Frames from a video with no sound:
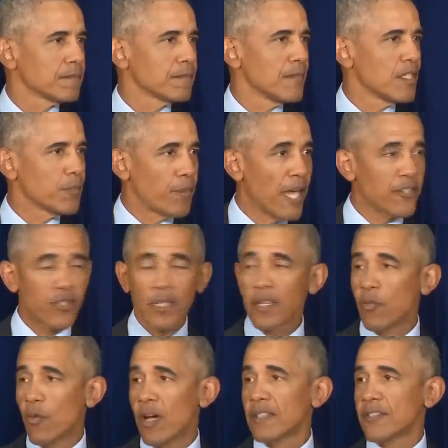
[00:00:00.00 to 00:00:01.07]
especially
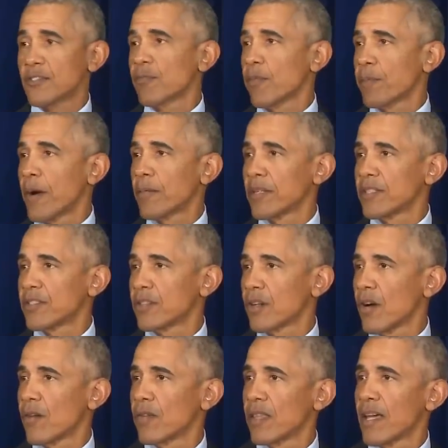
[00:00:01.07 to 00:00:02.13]
once Republicans took
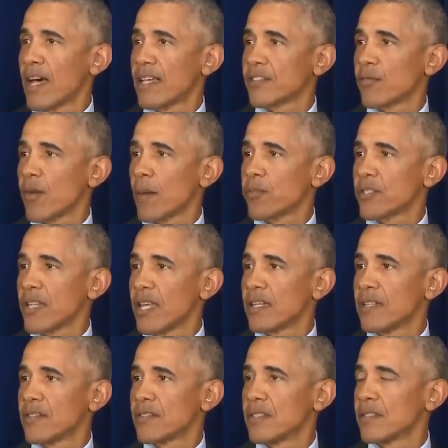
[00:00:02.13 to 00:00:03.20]
over the House of
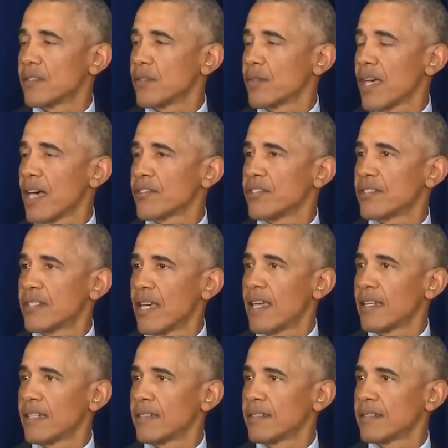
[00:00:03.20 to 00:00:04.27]
Representatives in two thousand
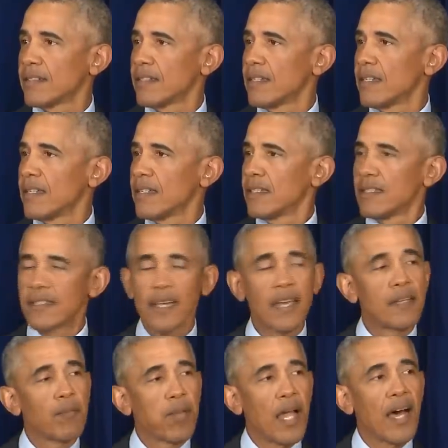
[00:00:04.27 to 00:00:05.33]
ten and decided
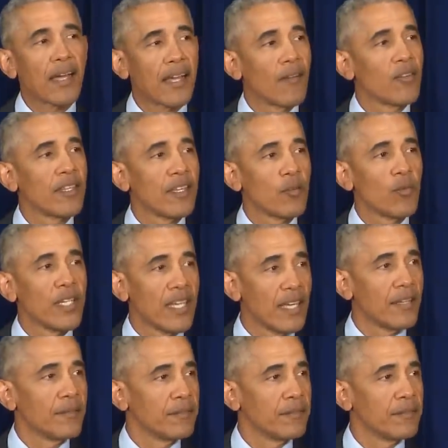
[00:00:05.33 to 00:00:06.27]
to block everything we did.